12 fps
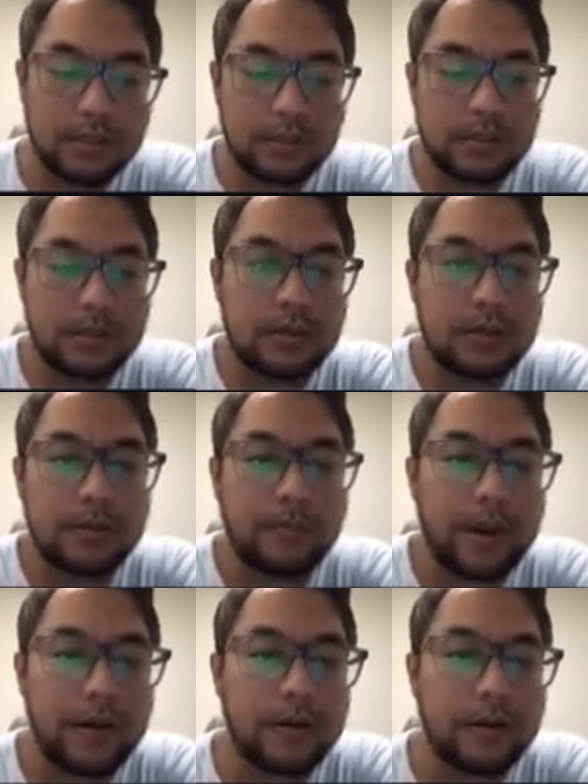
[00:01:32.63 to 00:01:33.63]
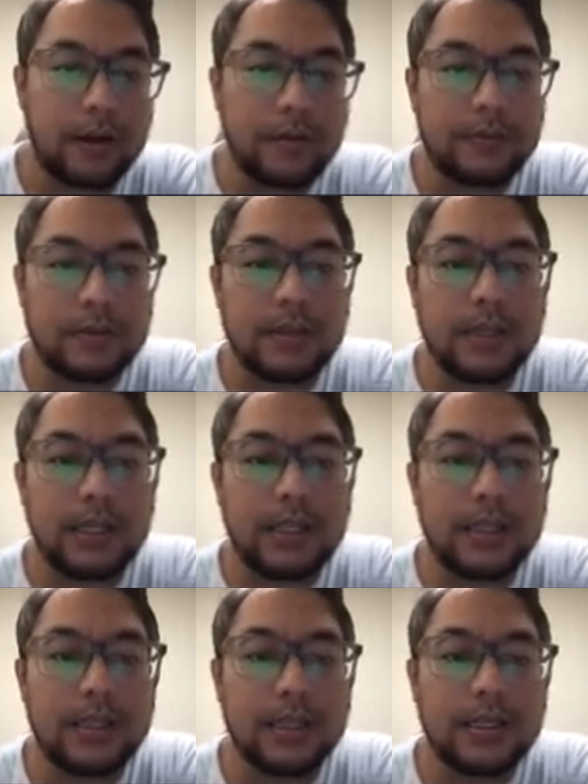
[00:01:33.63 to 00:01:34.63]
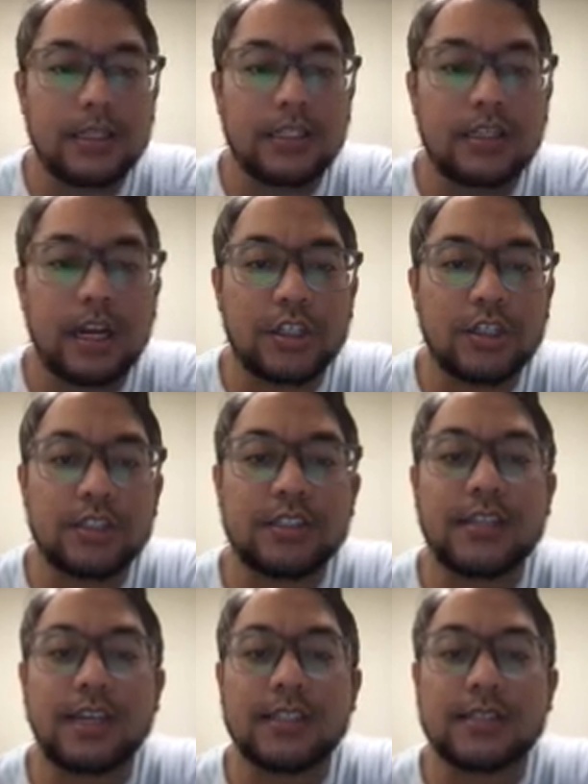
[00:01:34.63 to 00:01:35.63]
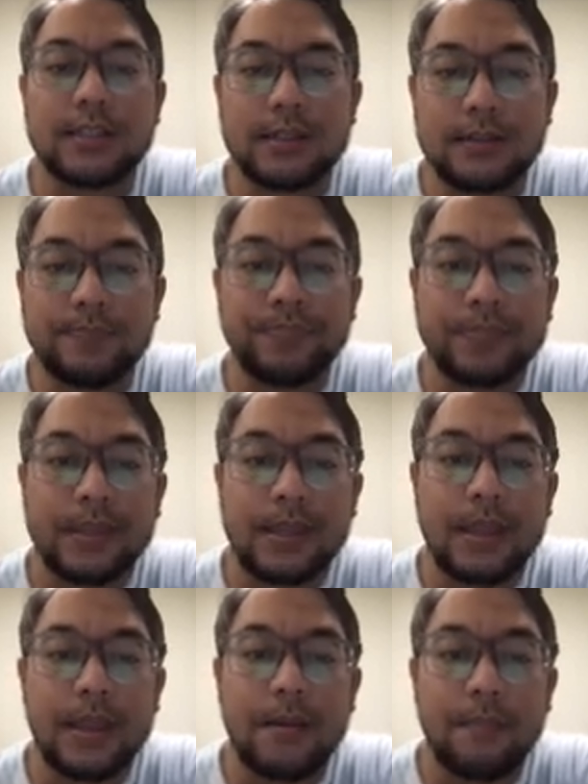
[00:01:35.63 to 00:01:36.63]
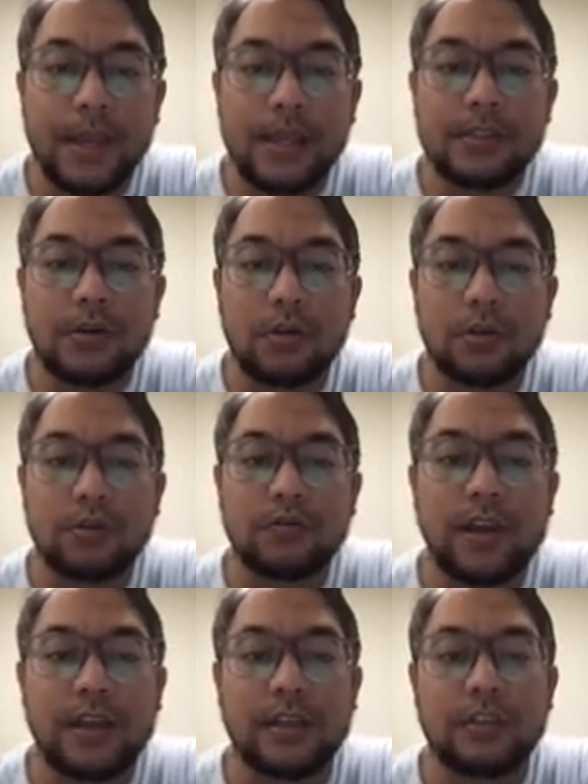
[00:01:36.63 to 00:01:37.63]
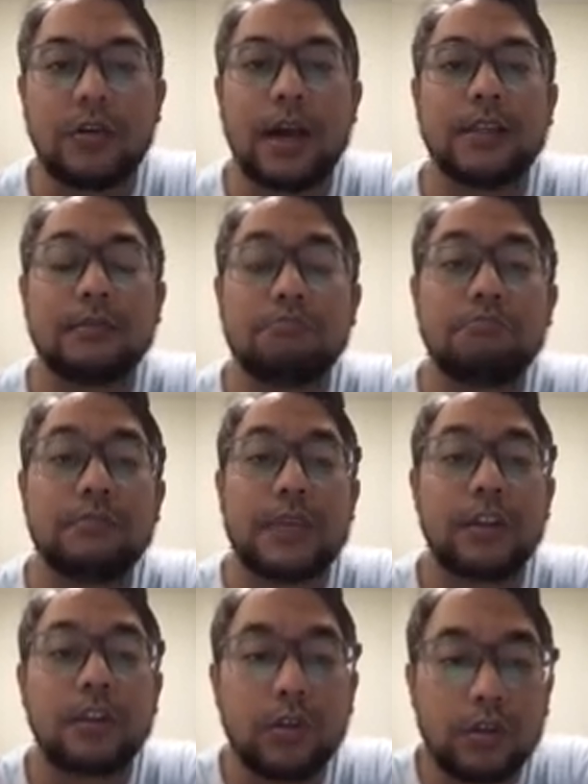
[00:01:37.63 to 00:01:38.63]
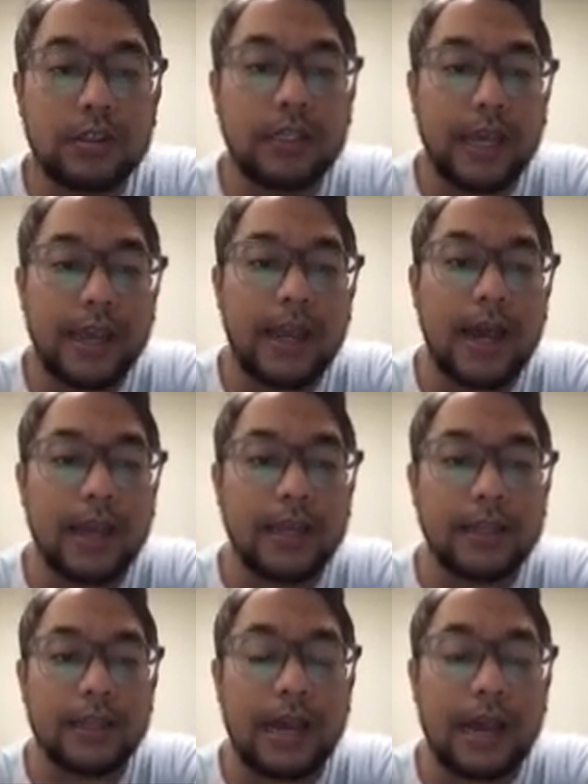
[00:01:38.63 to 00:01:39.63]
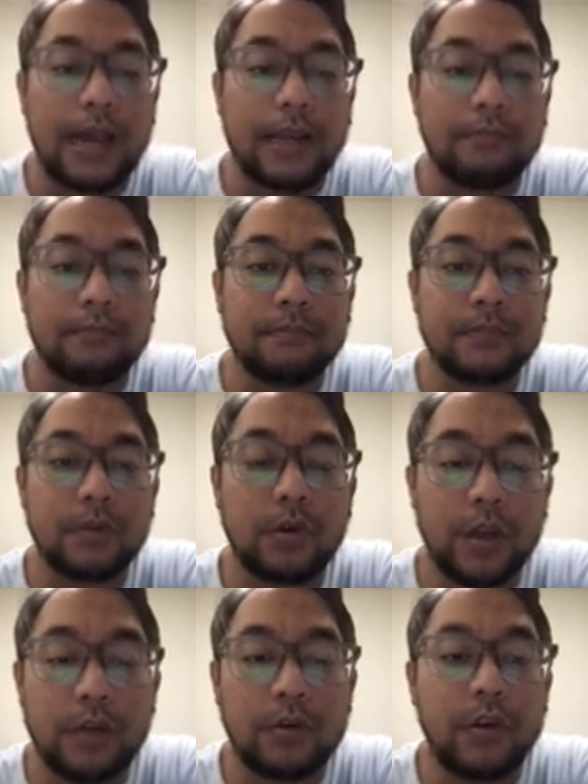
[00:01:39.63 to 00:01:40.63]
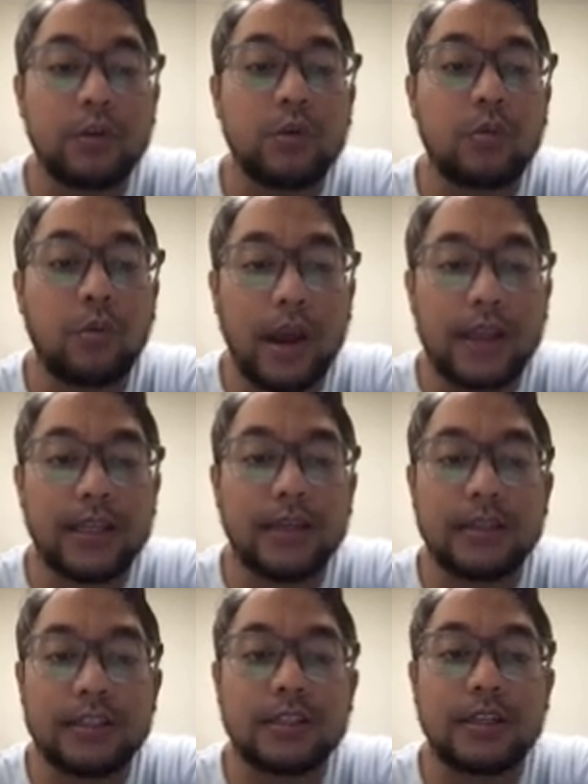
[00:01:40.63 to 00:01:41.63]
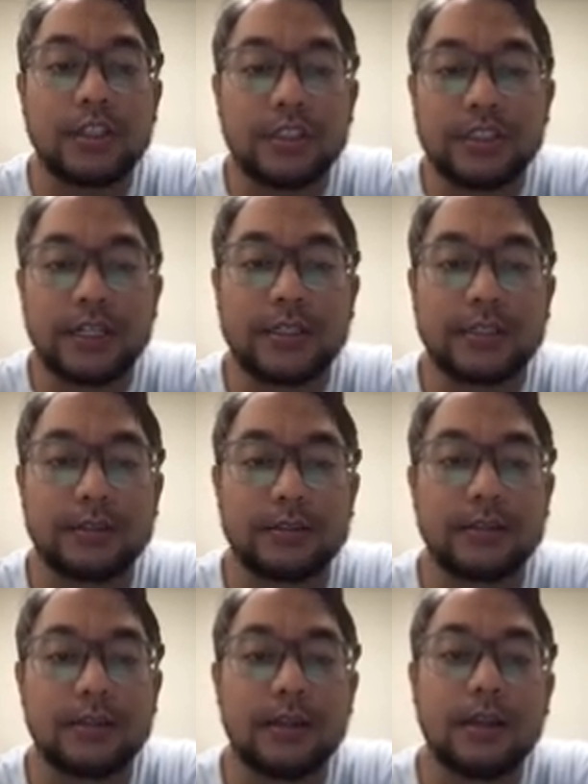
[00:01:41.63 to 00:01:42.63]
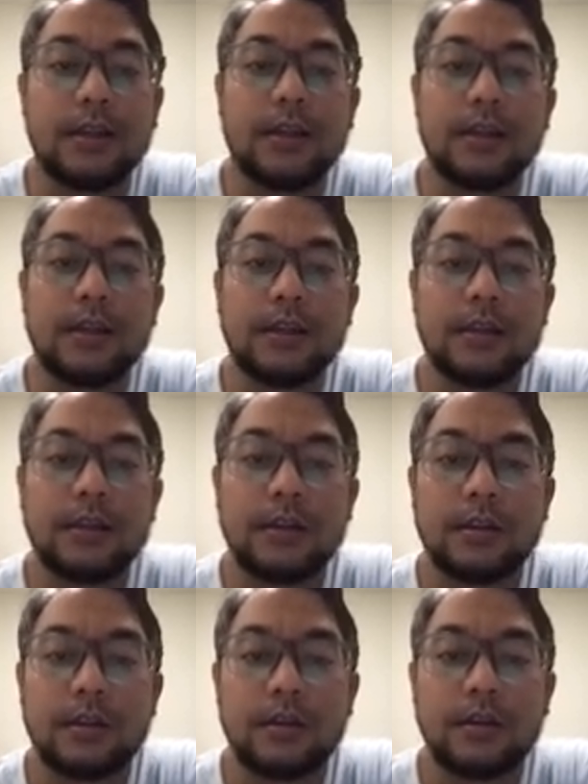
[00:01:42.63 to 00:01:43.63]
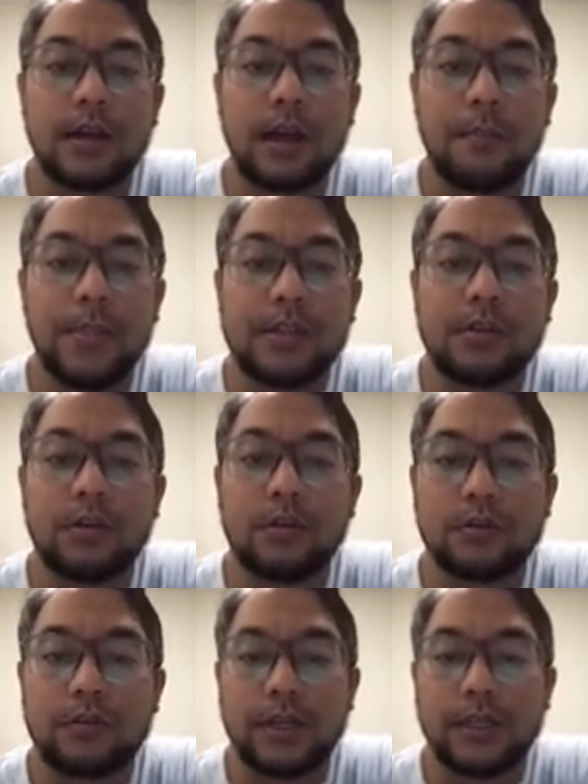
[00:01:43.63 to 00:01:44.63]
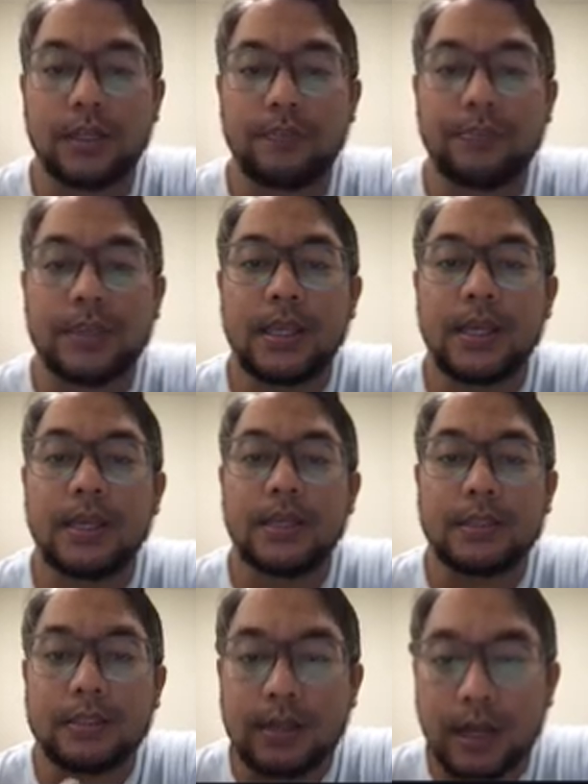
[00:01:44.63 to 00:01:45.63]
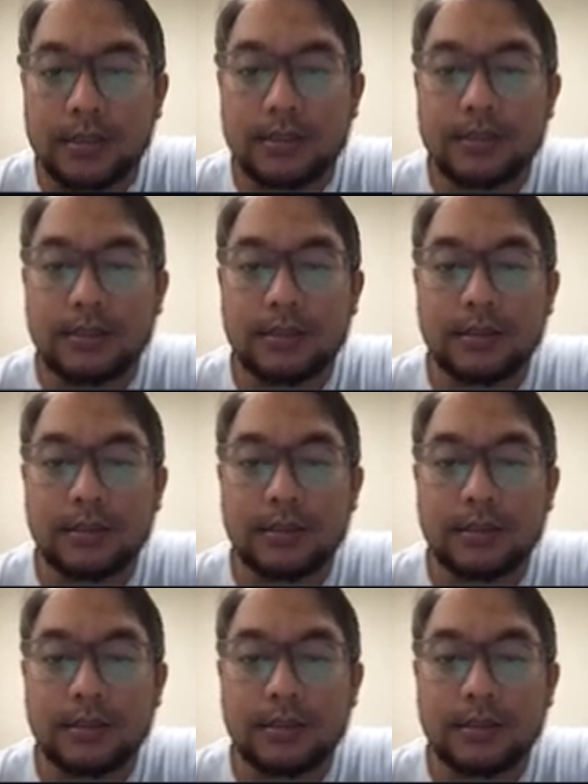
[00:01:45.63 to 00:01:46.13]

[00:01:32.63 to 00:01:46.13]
Generate a paragraph in the discussion section based on those findings. So I told the AI that I'm going to write in the discussion sections based on those findings. Discuss.